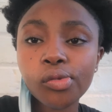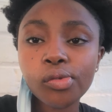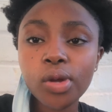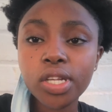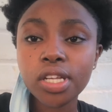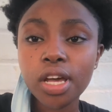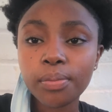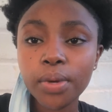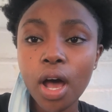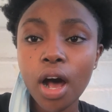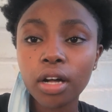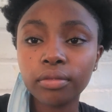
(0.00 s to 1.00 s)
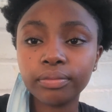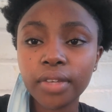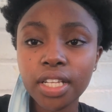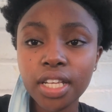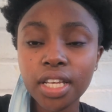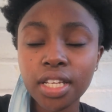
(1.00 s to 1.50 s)
What's up, y'all?
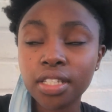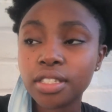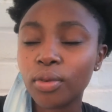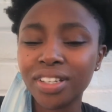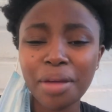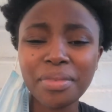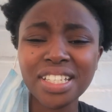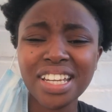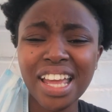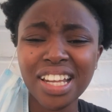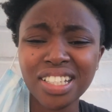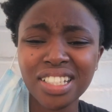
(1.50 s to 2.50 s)
It is. What time is it again?